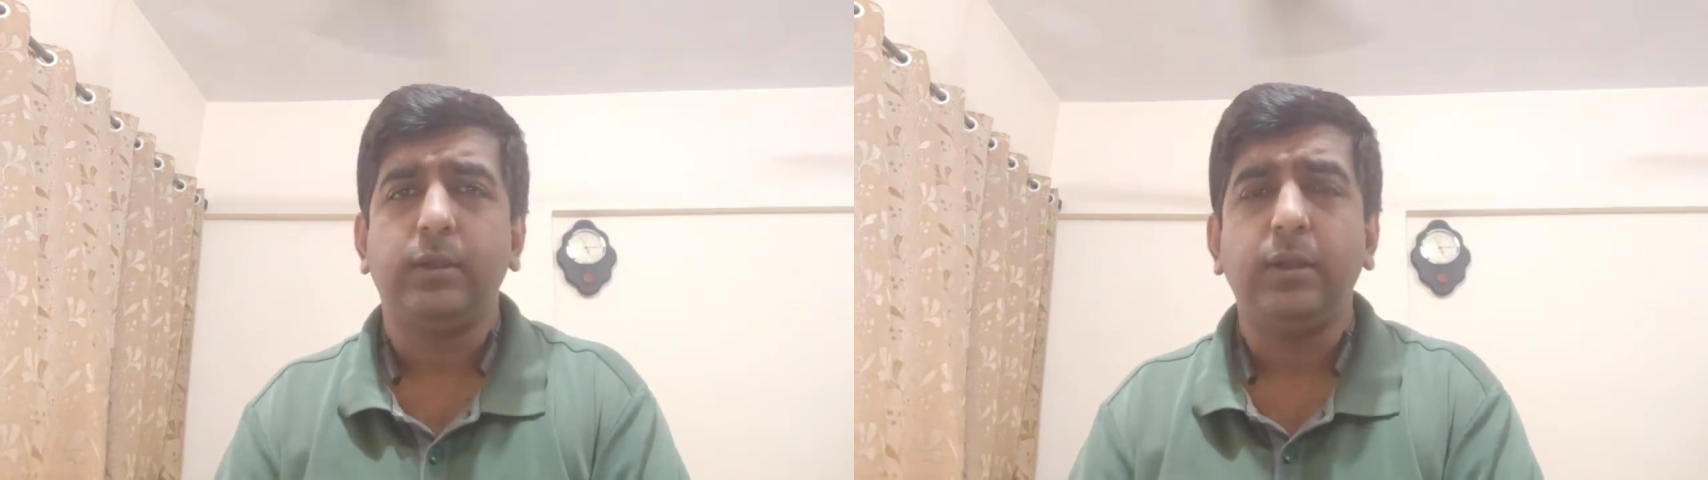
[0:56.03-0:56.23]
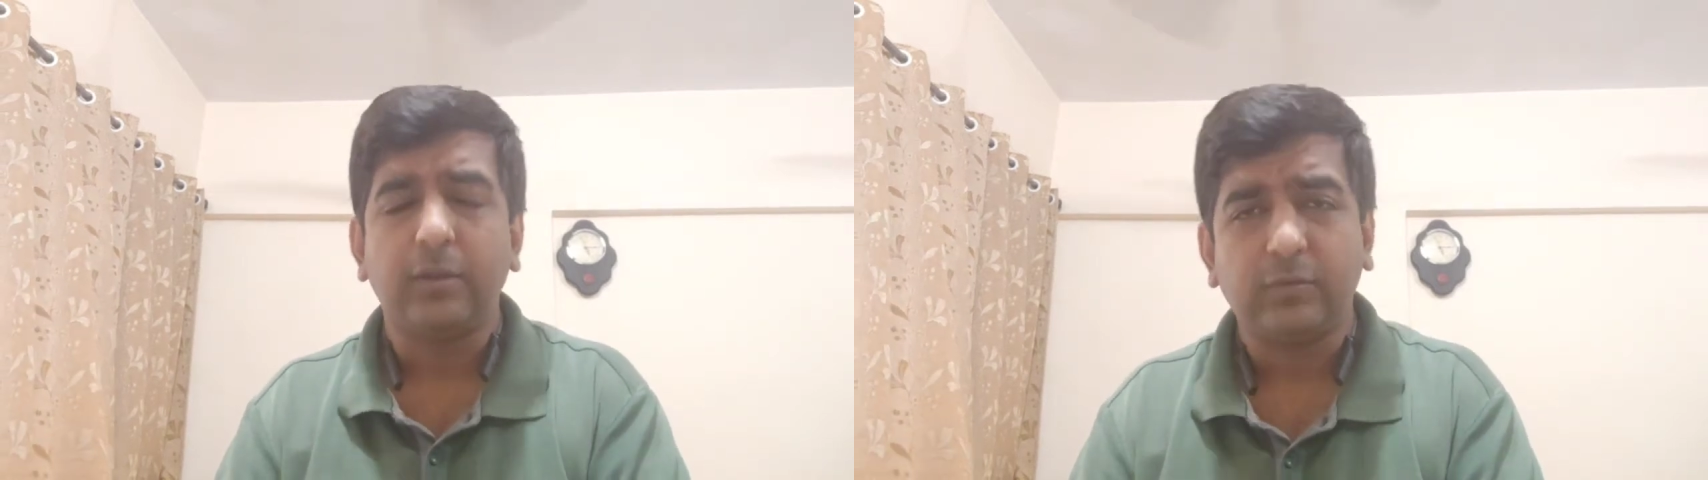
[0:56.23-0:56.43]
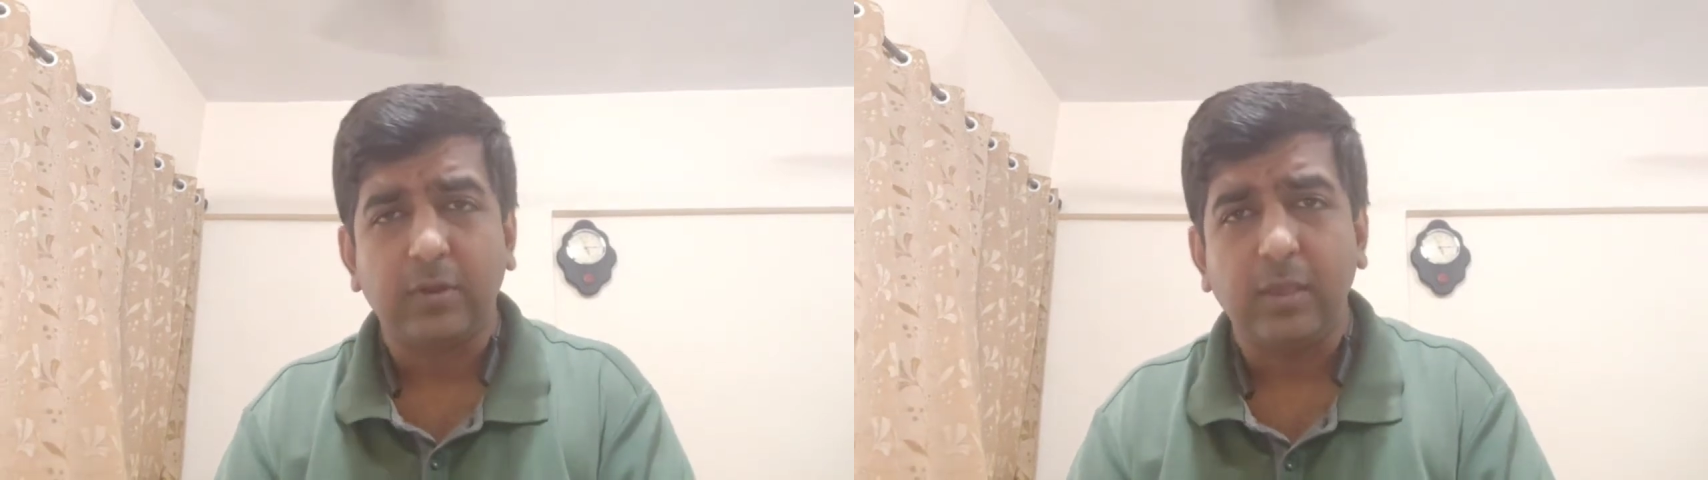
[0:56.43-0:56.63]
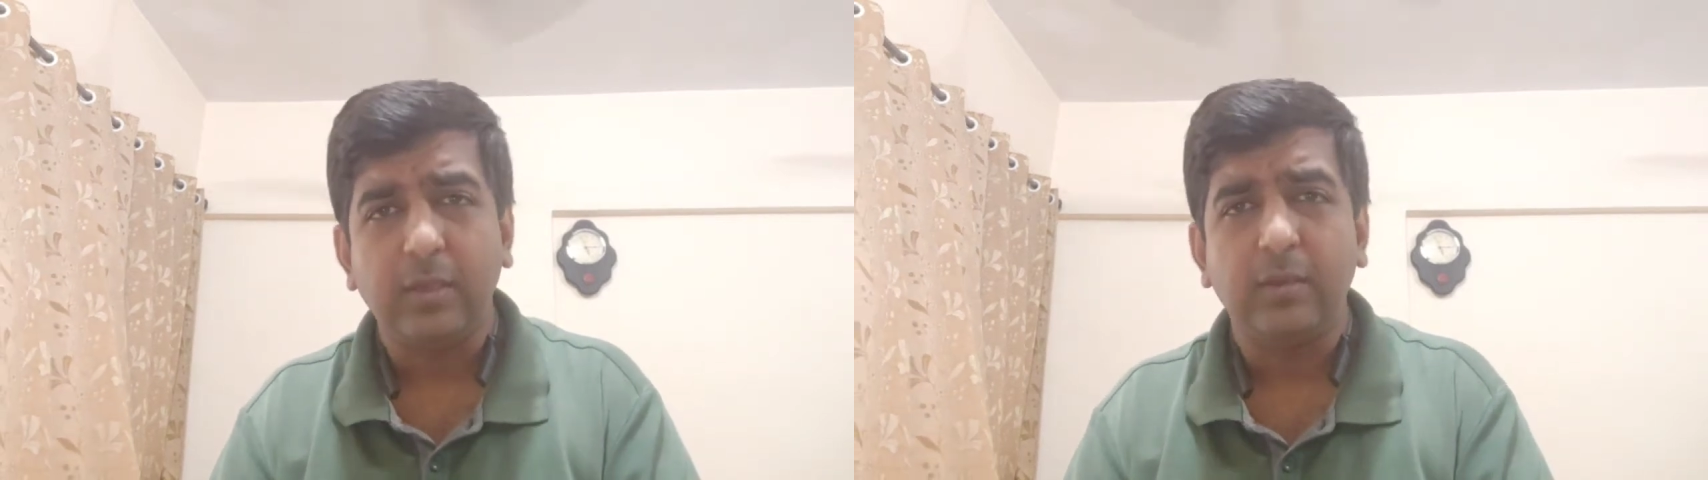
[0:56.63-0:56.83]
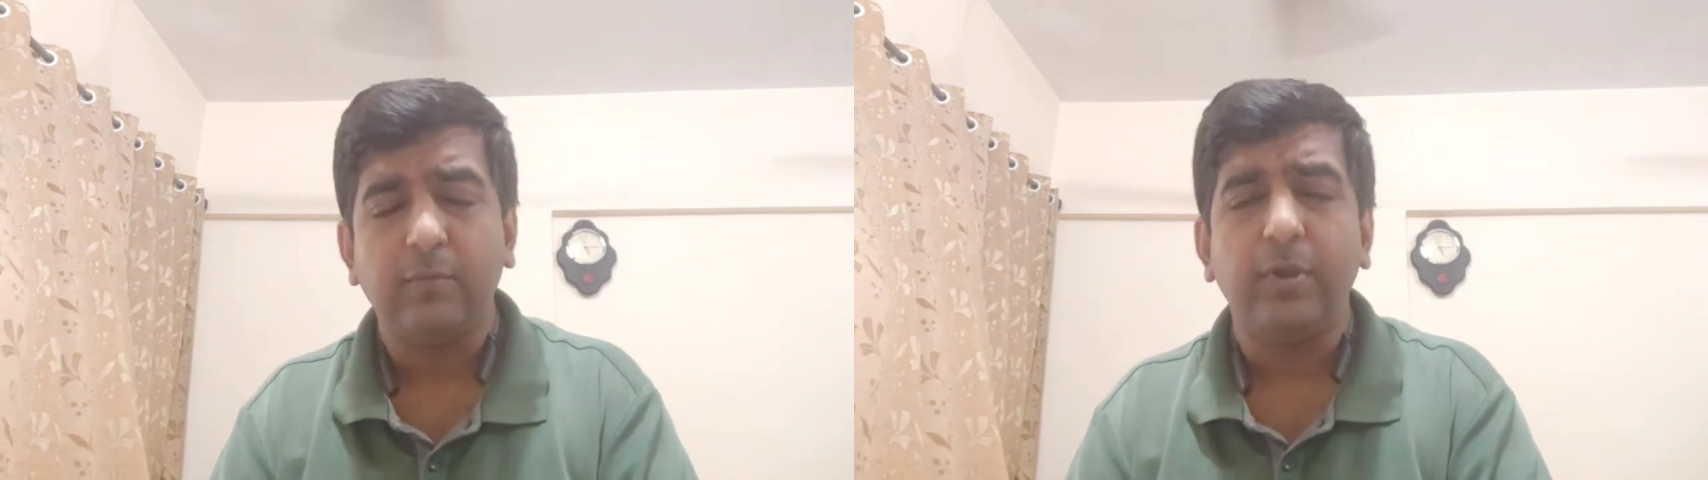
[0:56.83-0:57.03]

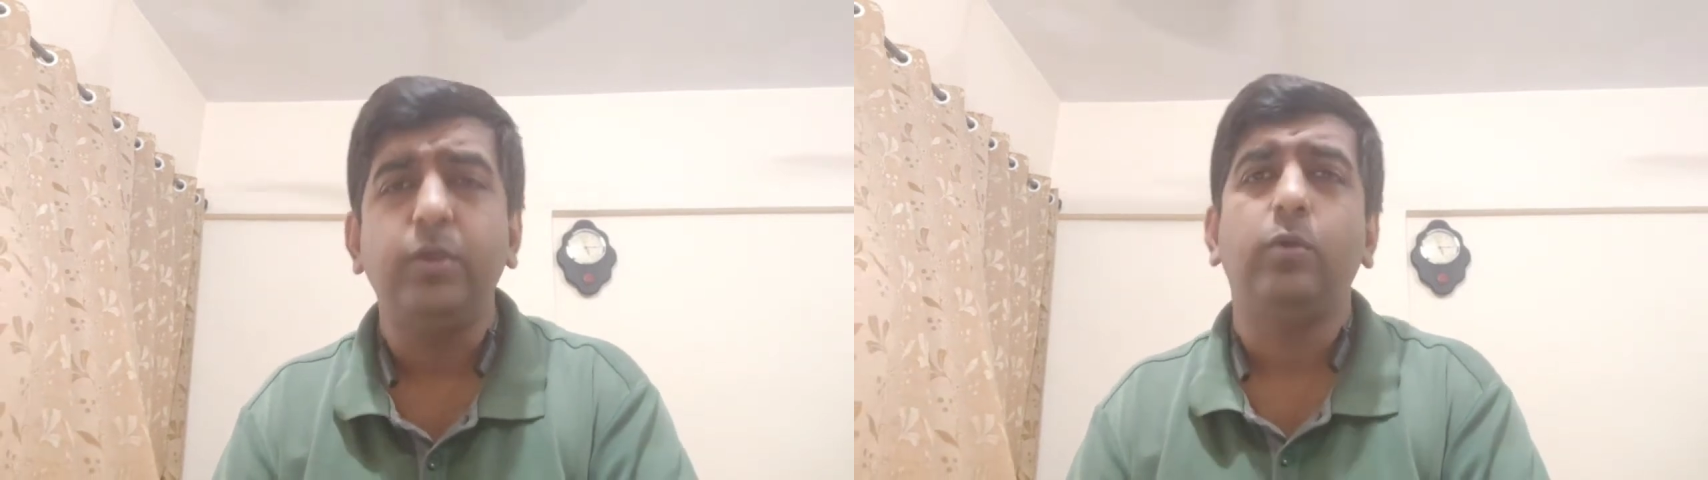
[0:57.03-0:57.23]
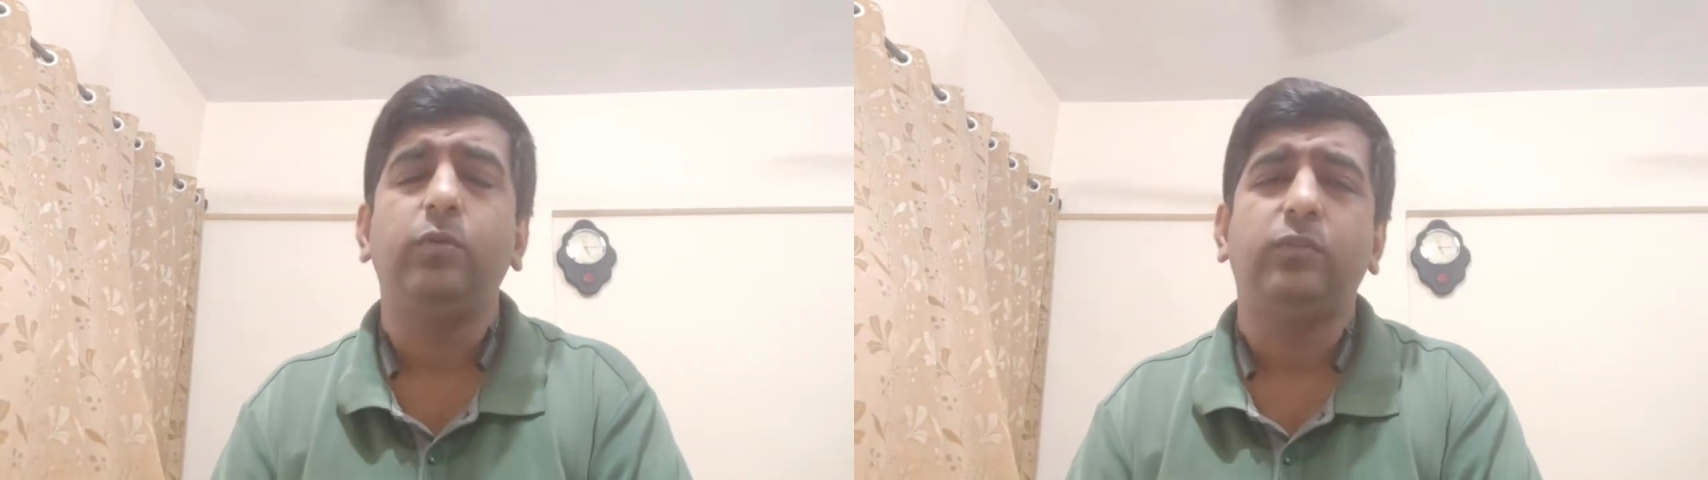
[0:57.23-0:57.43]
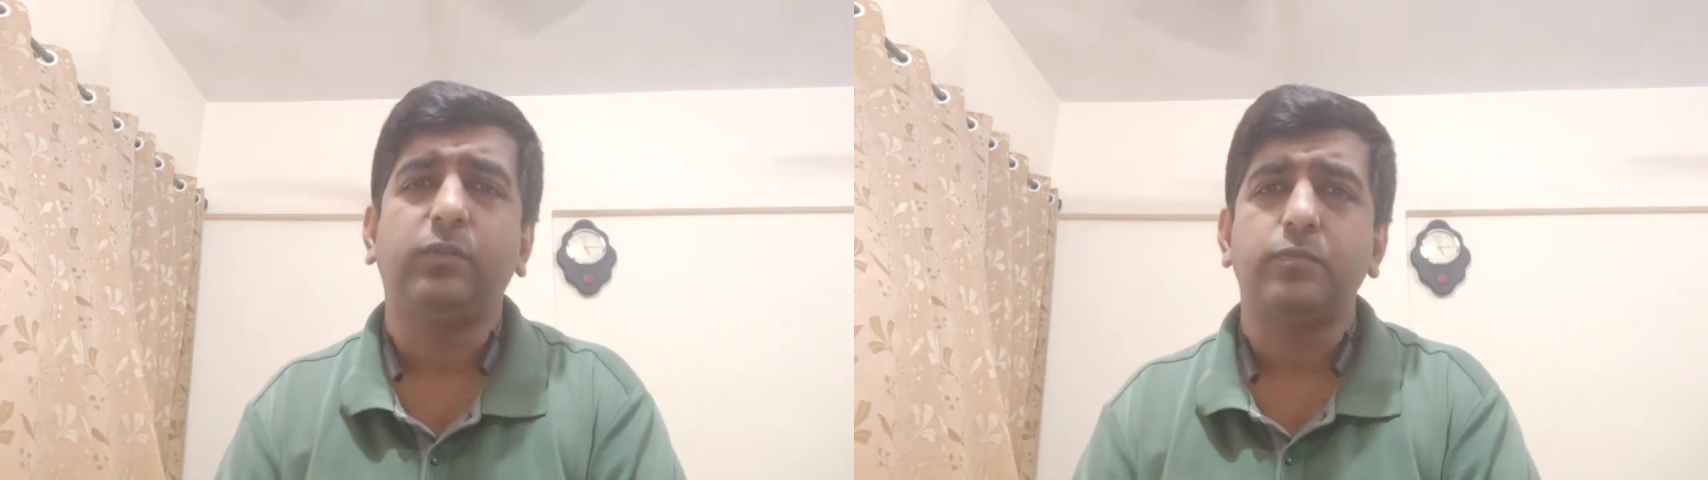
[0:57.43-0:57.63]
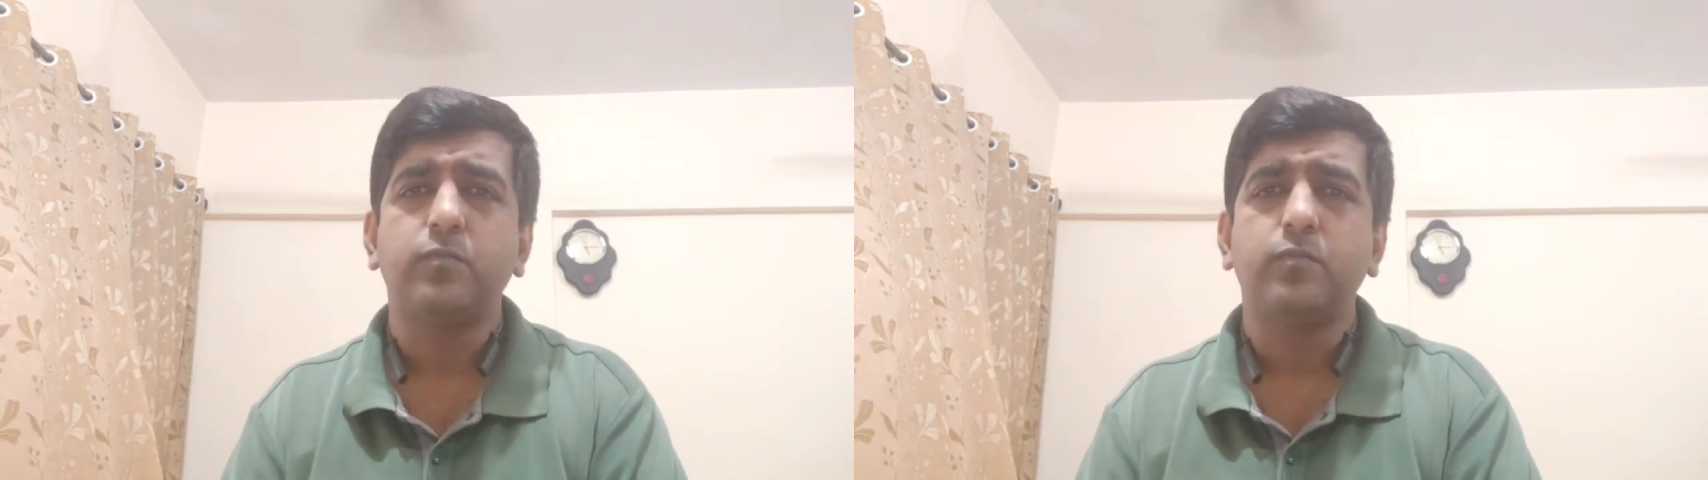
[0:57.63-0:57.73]
interesting videos,